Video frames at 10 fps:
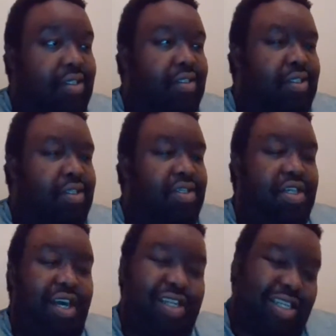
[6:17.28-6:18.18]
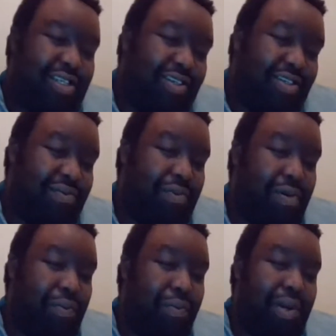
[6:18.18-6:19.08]
So you kind of think to yourself, all
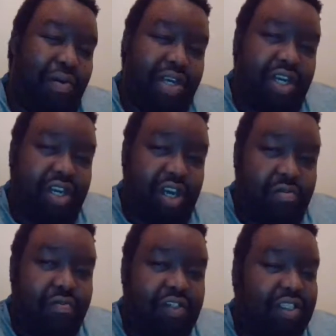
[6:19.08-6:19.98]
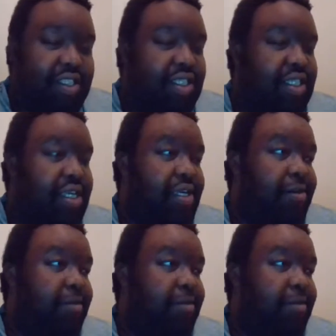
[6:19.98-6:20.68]
right, where are you going to go with Justice League?